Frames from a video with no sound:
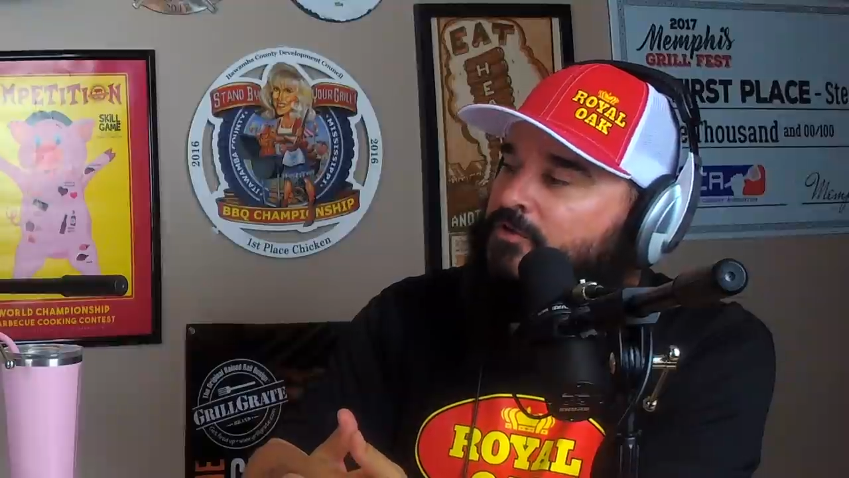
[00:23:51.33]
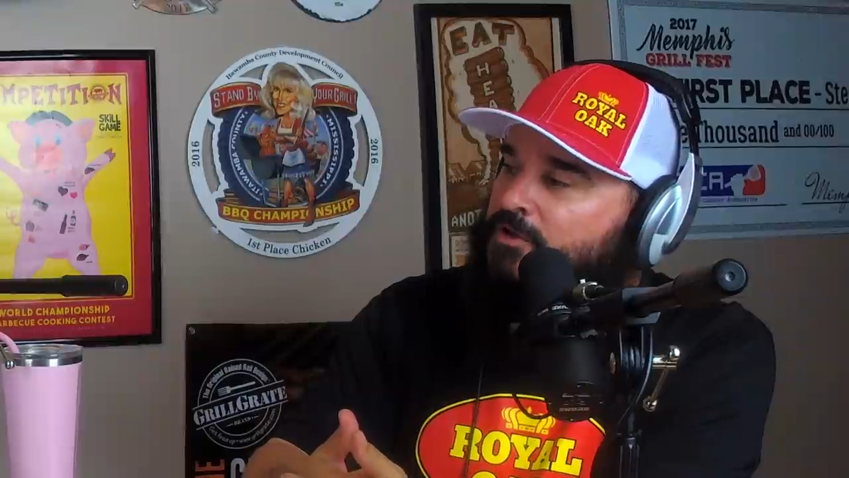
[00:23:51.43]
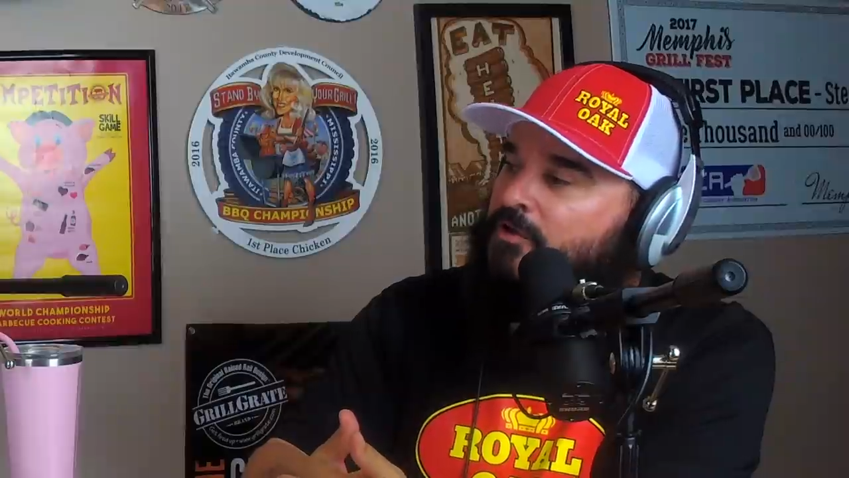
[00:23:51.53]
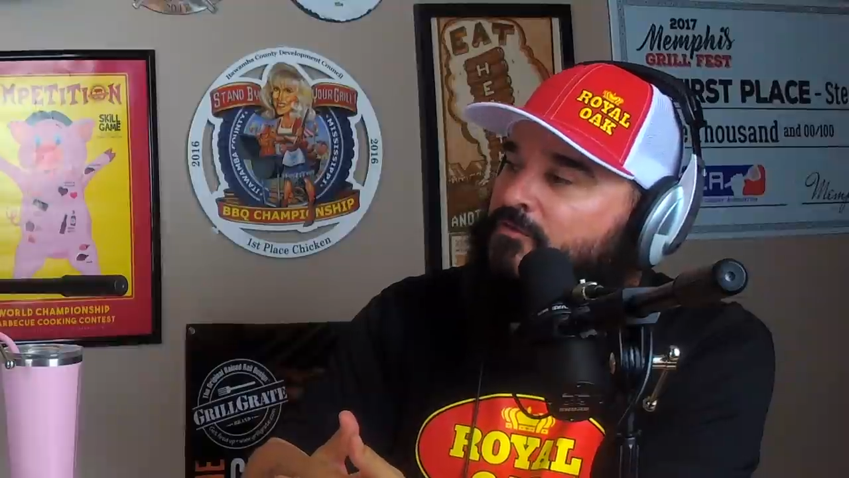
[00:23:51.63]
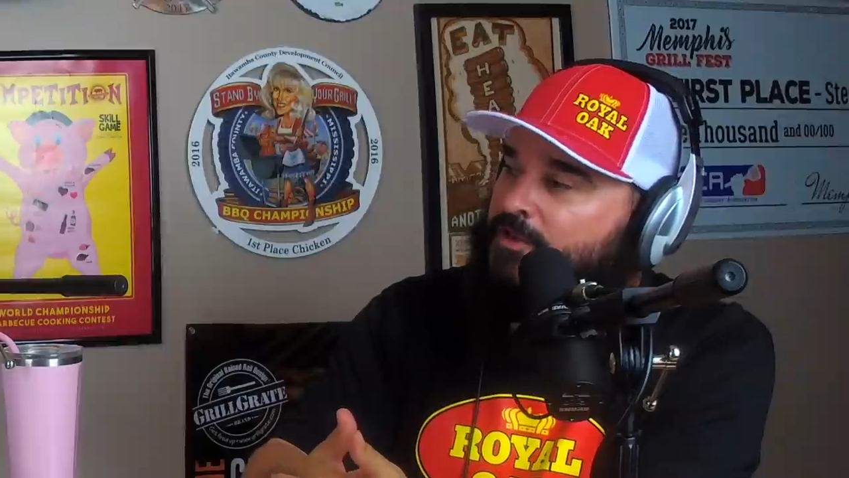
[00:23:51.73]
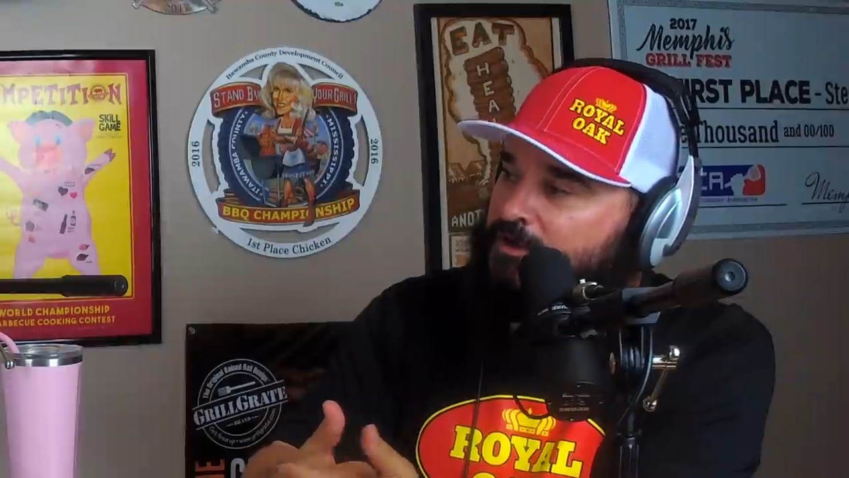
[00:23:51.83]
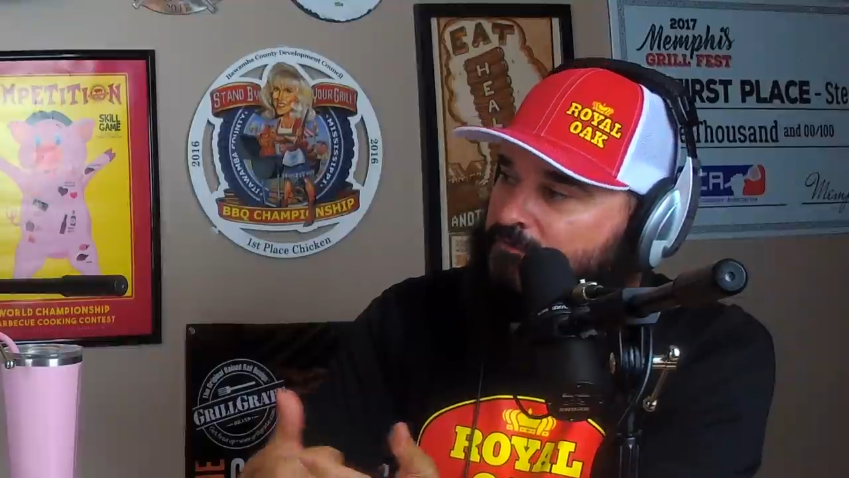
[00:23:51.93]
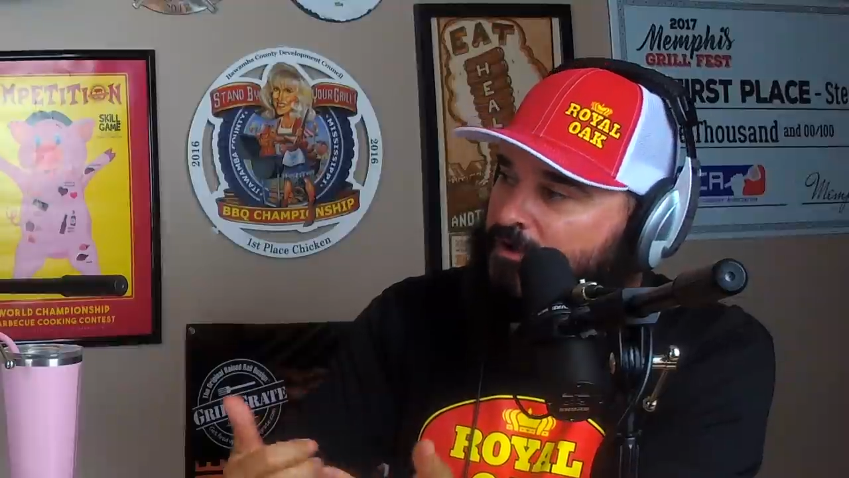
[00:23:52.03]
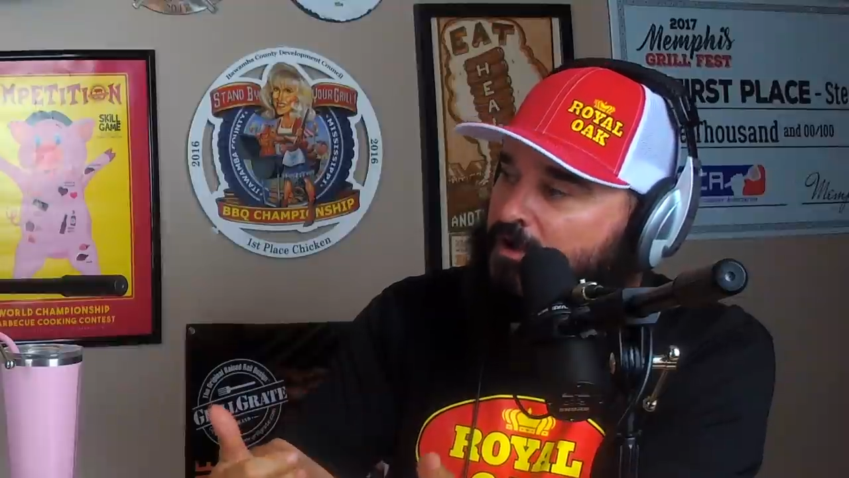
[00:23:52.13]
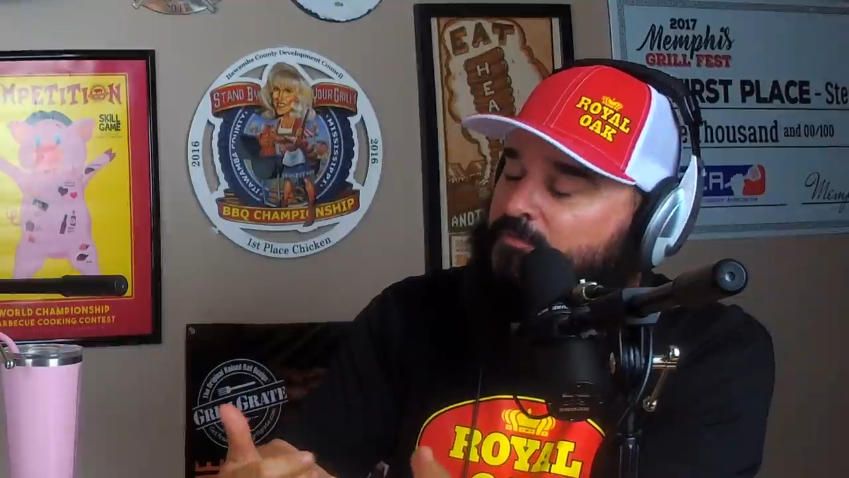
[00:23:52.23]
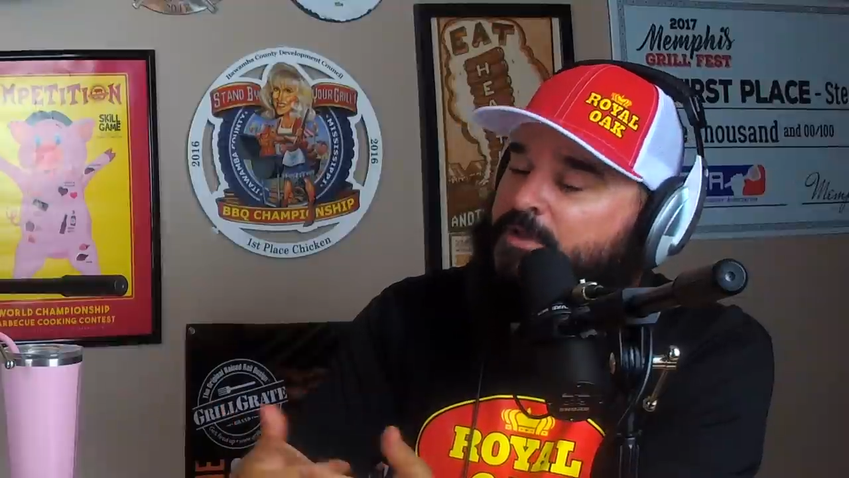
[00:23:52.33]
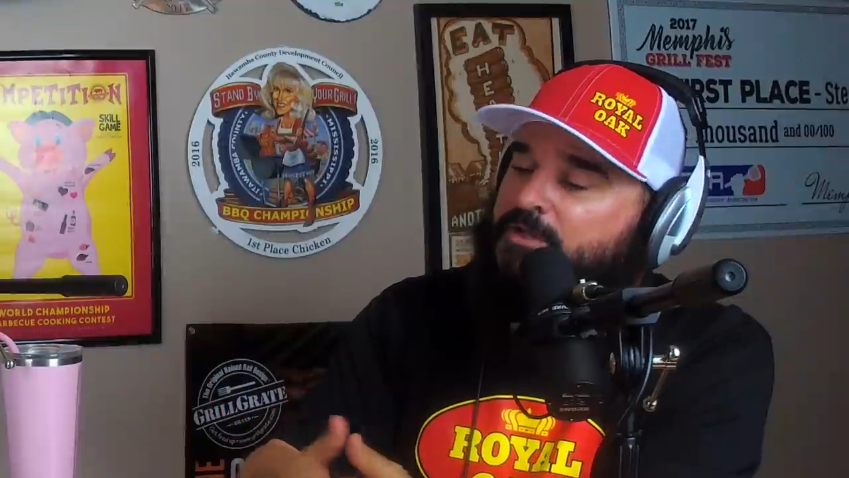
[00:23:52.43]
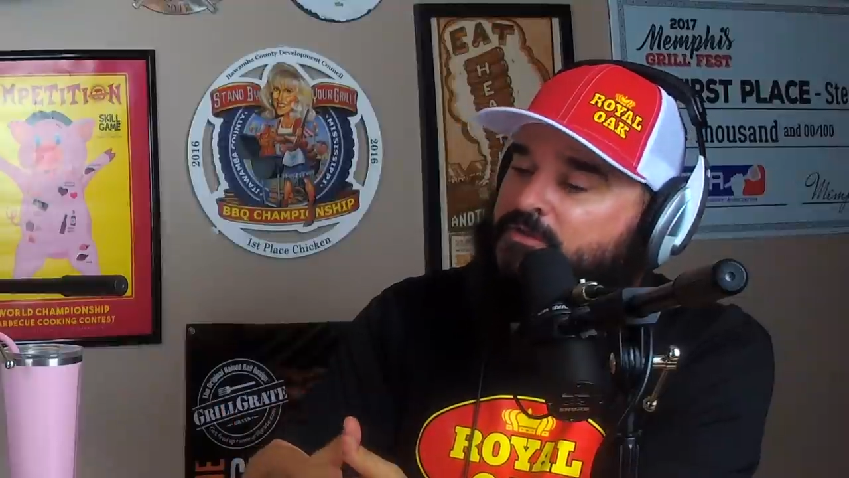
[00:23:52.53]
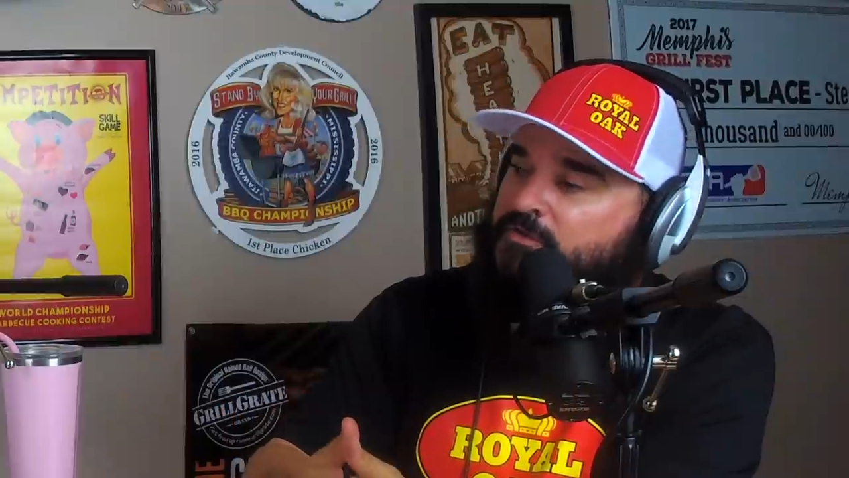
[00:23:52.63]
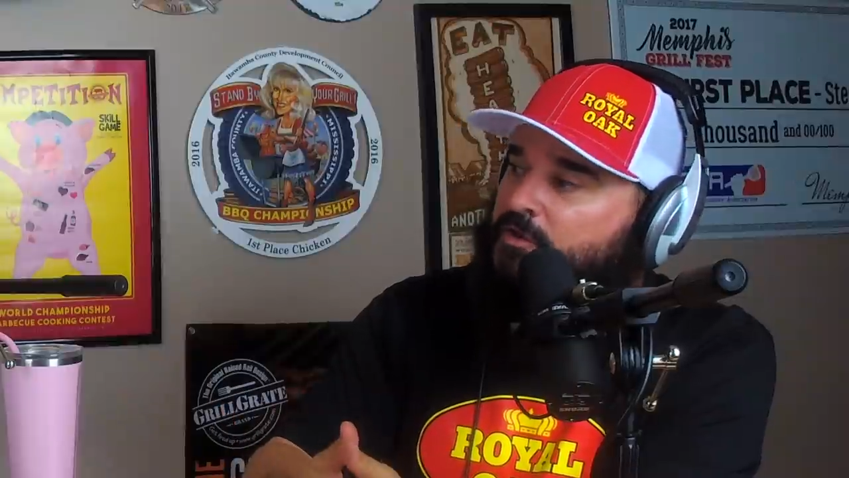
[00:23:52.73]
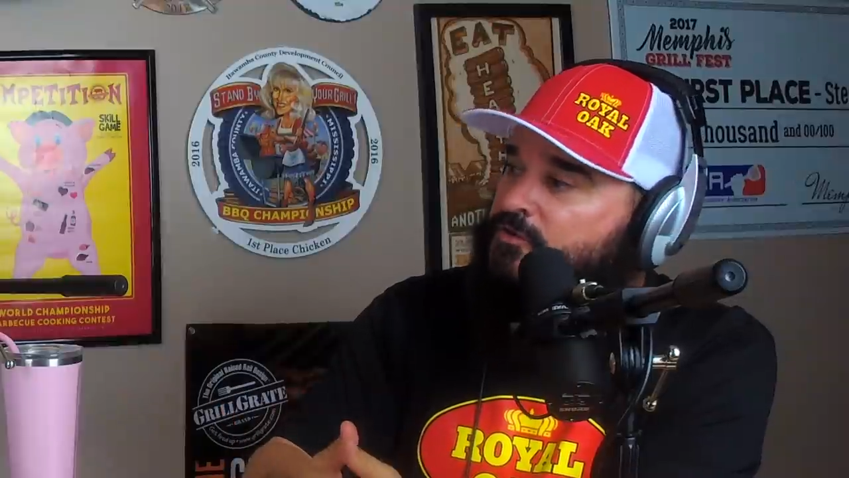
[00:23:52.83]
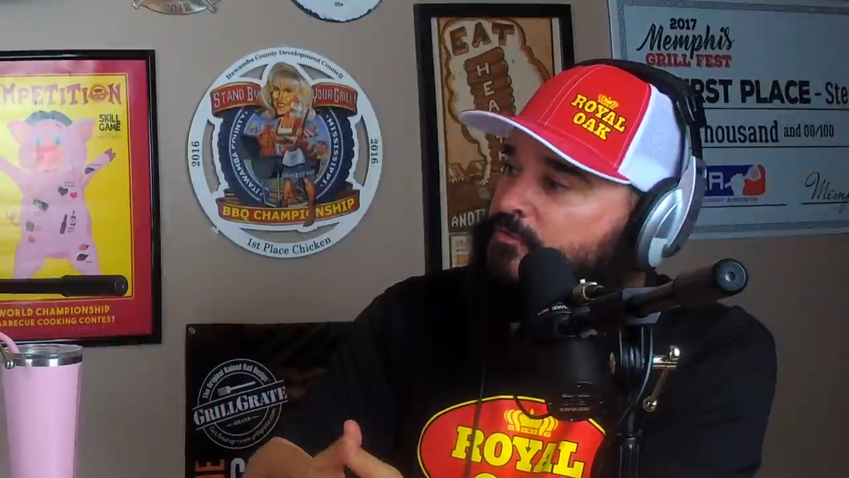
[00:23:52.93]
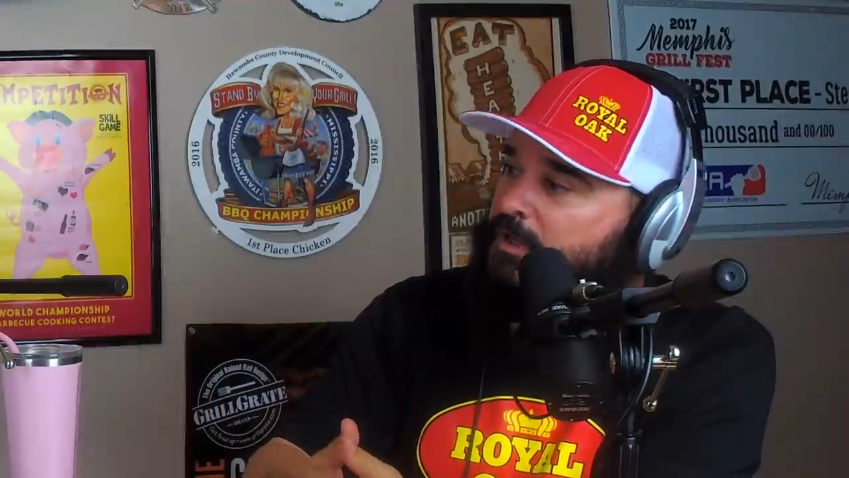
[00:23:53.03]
you know, their involvement in the social